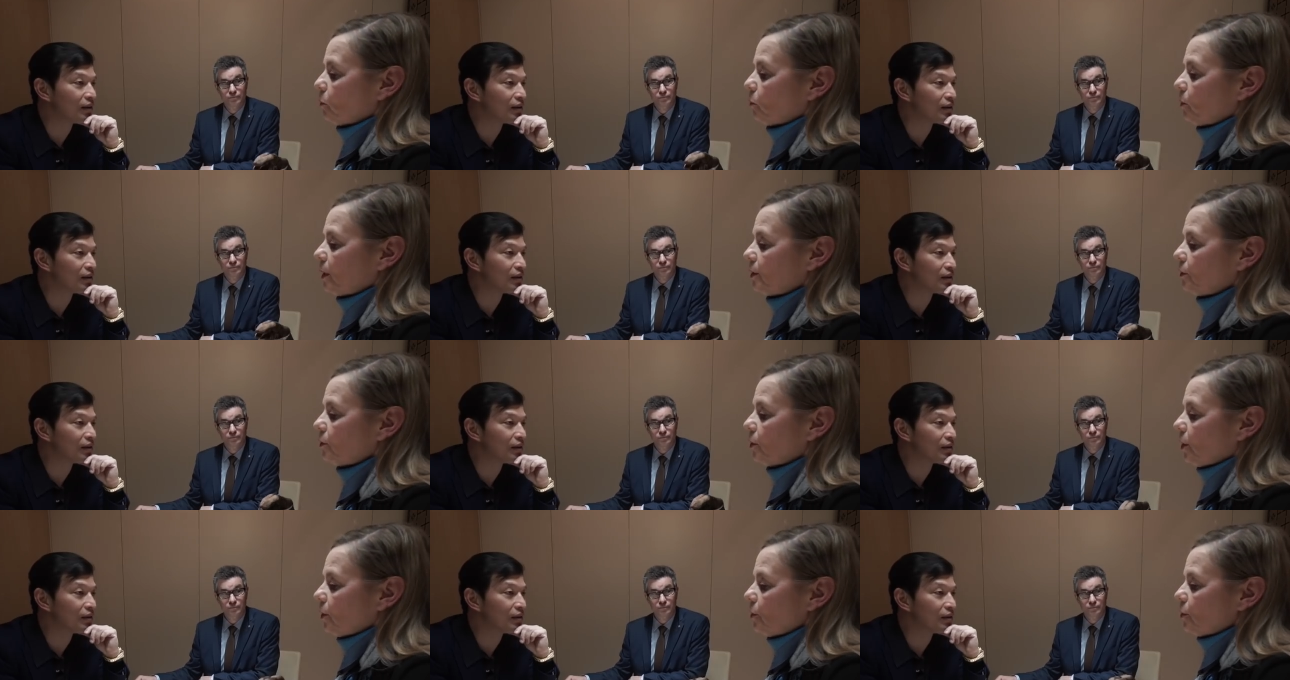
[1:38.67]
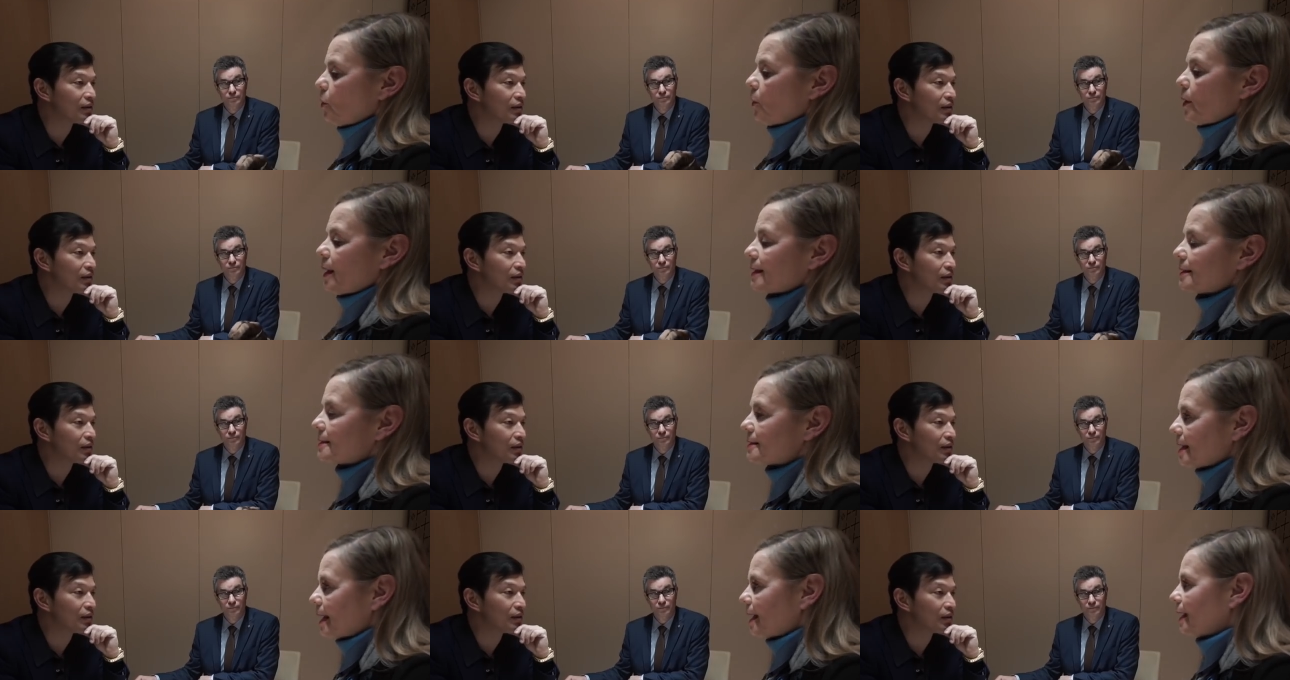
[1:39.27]
Speaker 1: we don't know
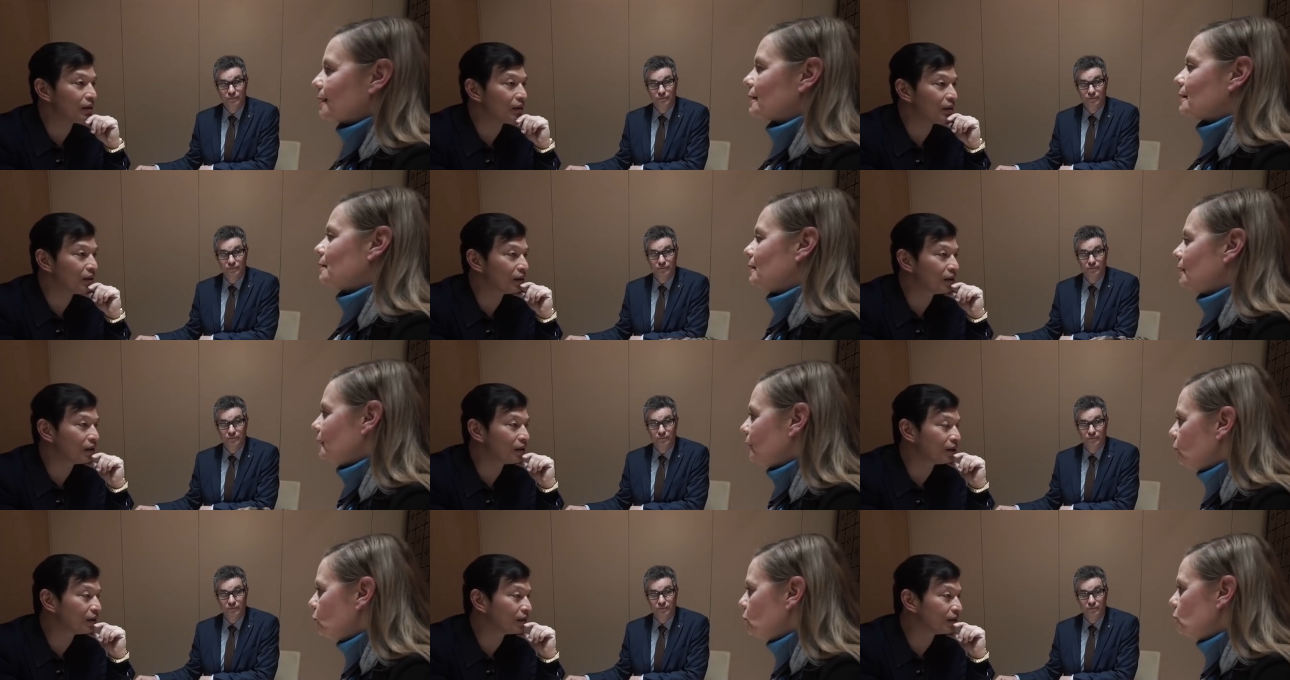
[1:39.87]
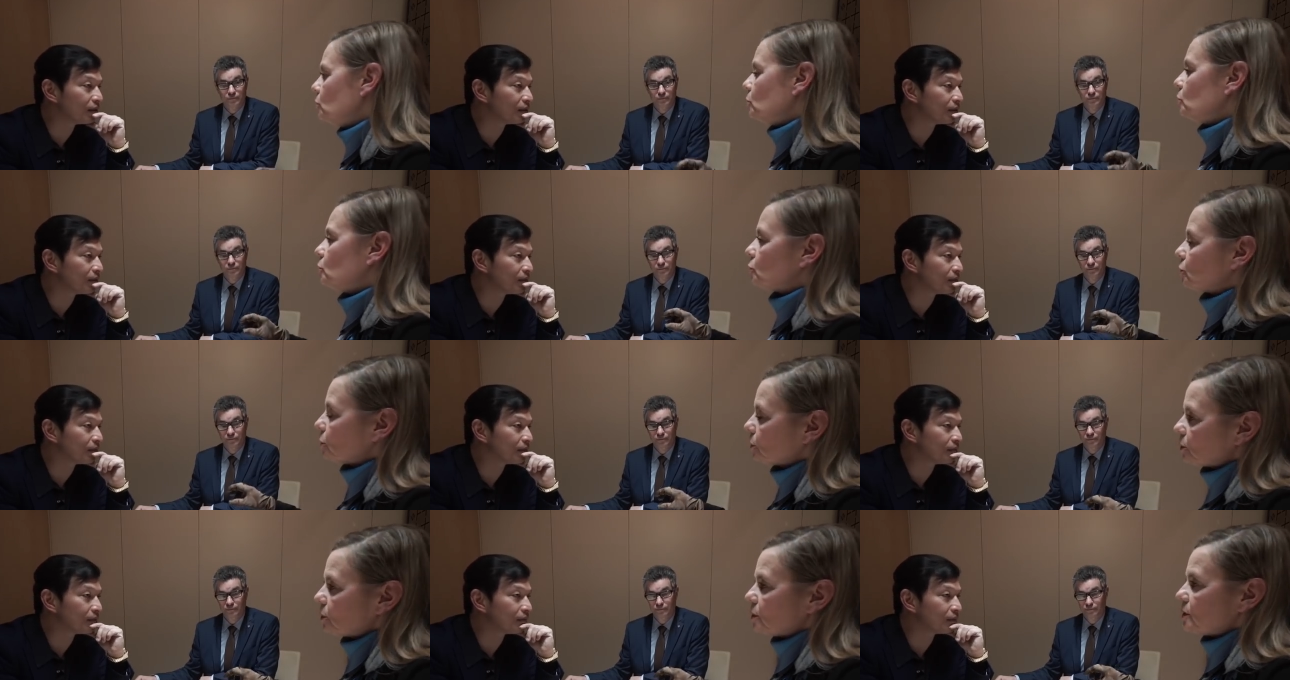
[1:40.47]
exactly who
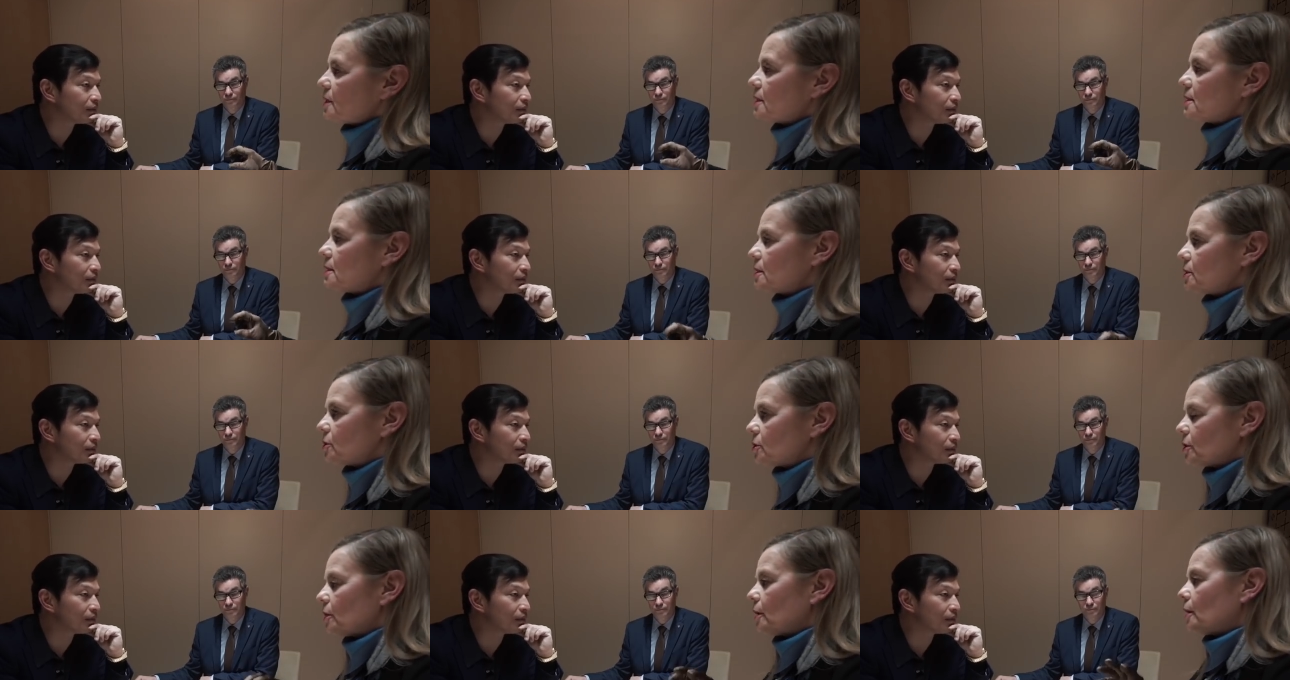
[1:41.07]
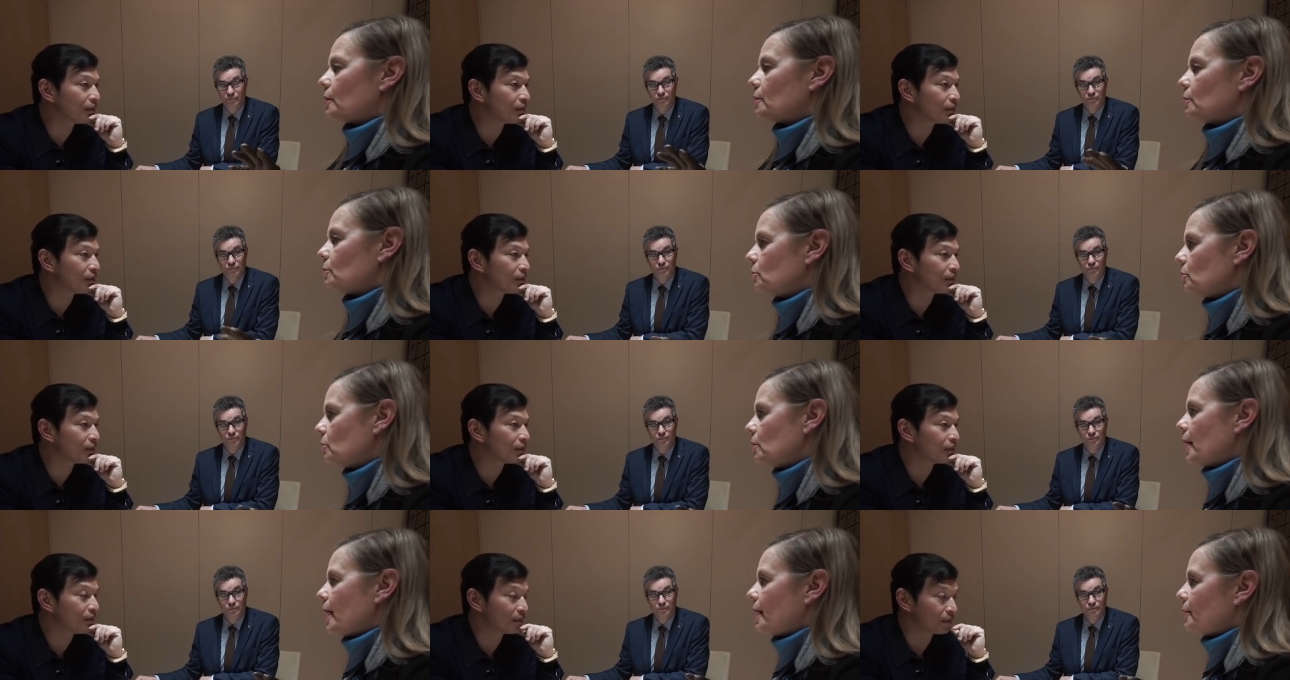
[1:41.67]
took the decision,
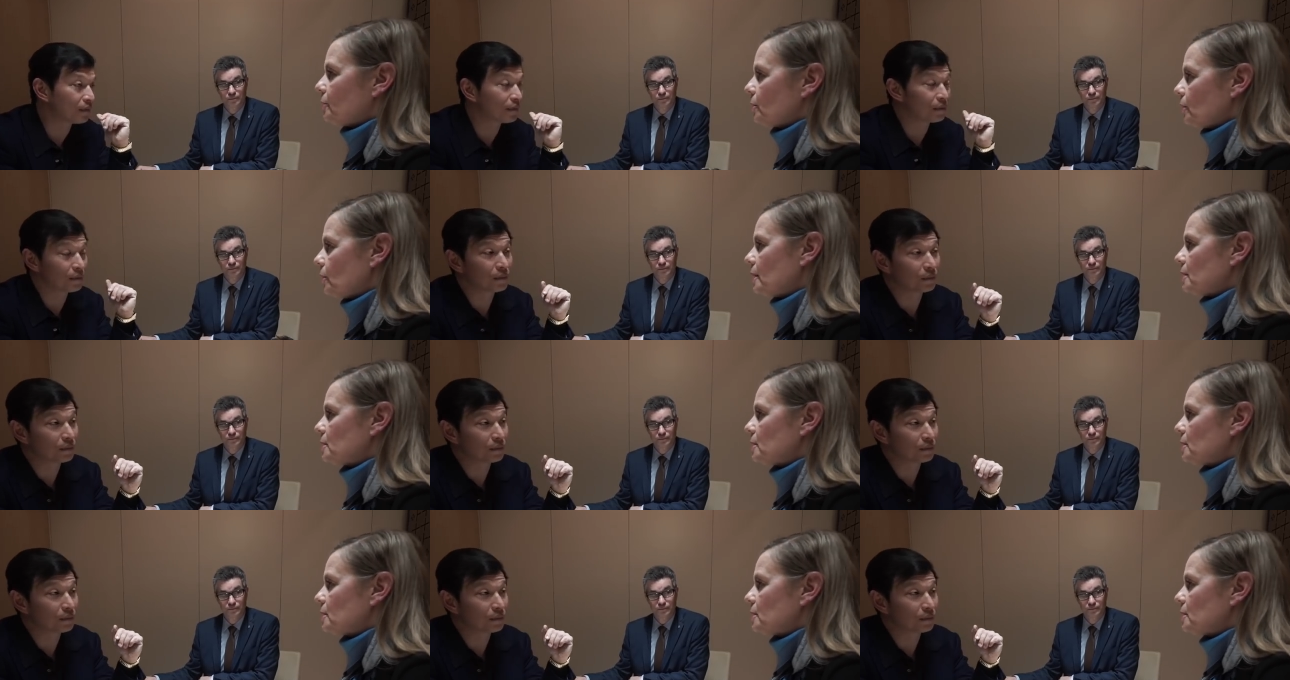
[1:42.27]
who had the